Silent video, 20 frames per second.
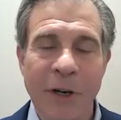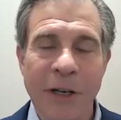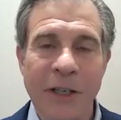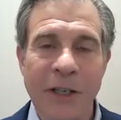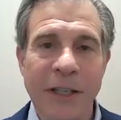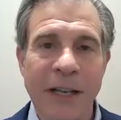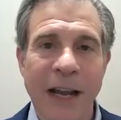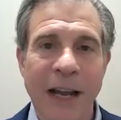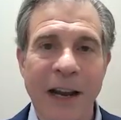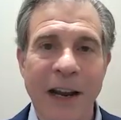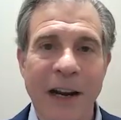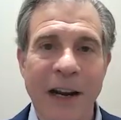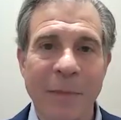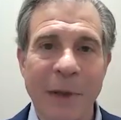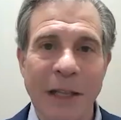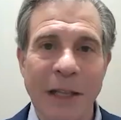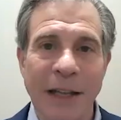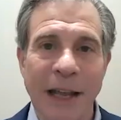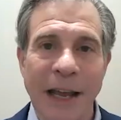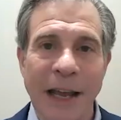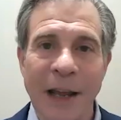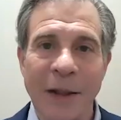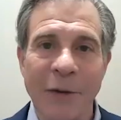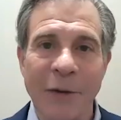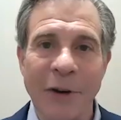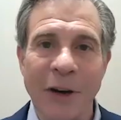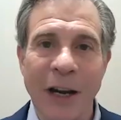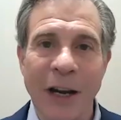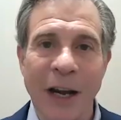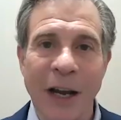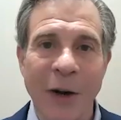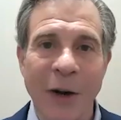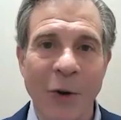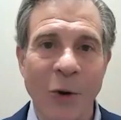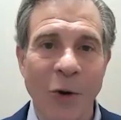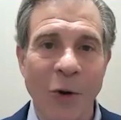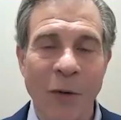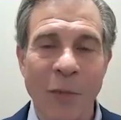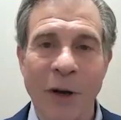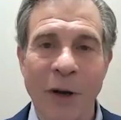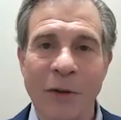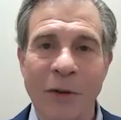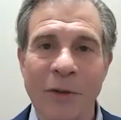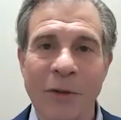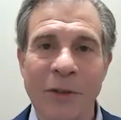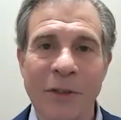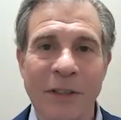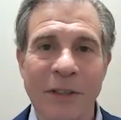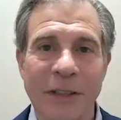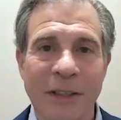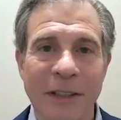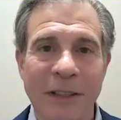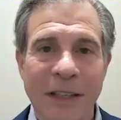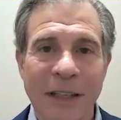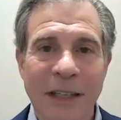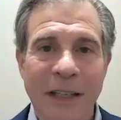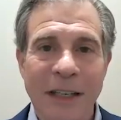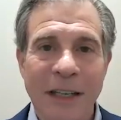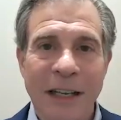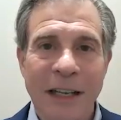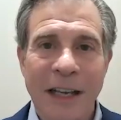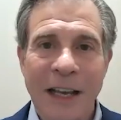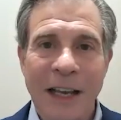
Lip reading: We're just not going to be lathering on hormones, and